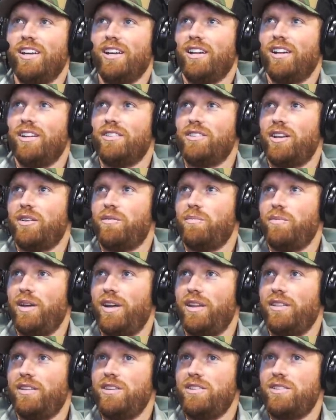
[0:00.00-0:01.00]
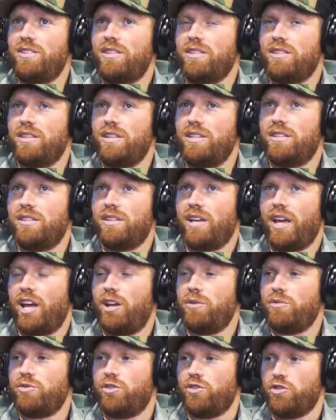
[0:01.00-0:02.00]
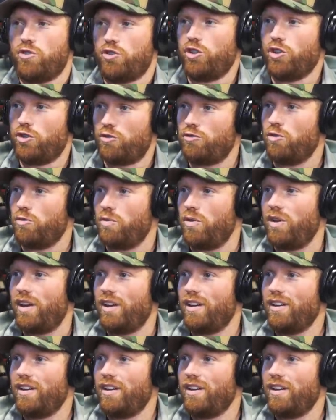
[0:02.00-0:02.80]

And I was like, man, these these animals are just for me.